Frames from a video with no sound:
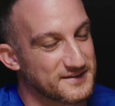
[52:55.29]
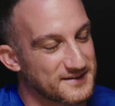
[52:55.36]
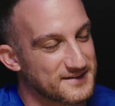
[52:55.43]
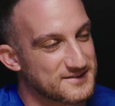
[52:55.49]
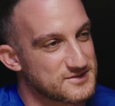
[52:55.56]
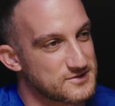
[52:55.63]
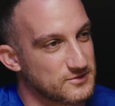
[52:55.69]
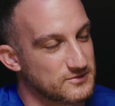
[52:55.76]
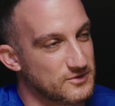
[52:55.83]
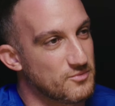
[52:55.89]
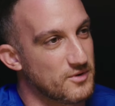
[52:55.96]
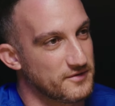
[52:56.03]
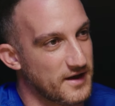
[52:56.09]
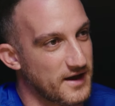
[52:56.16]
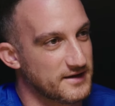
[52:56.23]
Yeah, so Lou
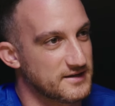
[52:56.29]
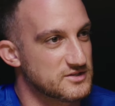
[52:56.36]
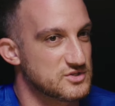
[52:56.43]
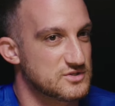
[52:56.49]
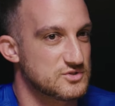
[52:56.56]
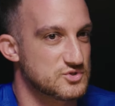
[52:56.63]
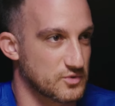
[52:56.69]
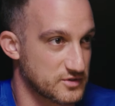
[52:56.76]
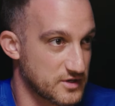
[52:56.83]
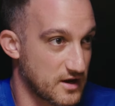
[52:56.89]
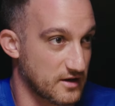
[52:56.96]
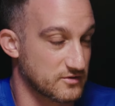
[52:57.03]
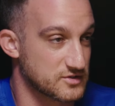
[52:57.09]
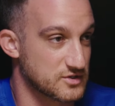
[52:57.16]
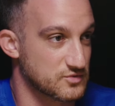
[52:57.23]
Malnati's,
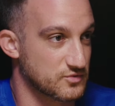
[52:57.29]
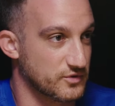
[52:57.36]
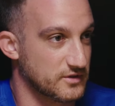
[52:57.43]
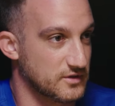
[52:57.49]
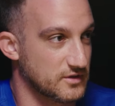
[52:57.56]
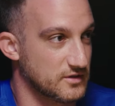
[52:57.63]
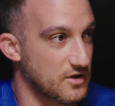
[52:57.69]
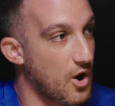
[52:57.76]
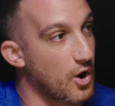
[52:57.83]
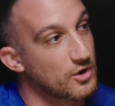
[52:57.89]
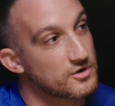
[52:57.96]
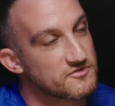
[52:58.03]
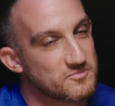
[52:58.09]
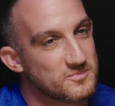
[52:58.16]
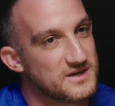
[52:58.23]
Giordano's is really good.
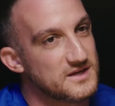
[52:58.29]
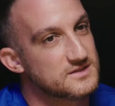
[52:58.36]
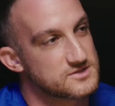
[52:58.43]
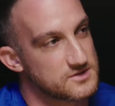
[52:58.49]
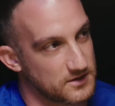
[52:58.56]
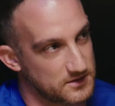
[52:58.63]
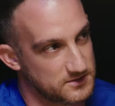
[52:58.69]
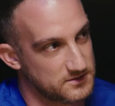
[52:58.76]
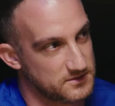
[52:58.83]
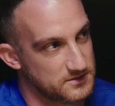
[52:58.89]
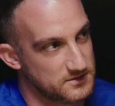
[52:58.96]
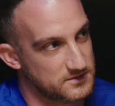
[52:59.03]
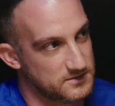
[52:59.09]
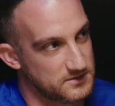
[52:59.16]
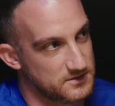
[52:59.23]
Art of Pizza
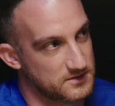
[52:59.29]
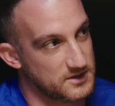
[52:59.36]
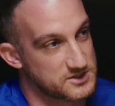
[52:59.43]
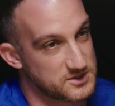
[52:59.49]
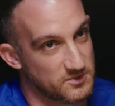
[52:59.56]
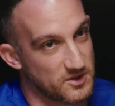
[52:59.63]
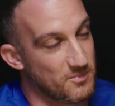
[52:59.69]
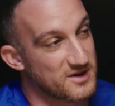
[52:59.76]
Okay. some of the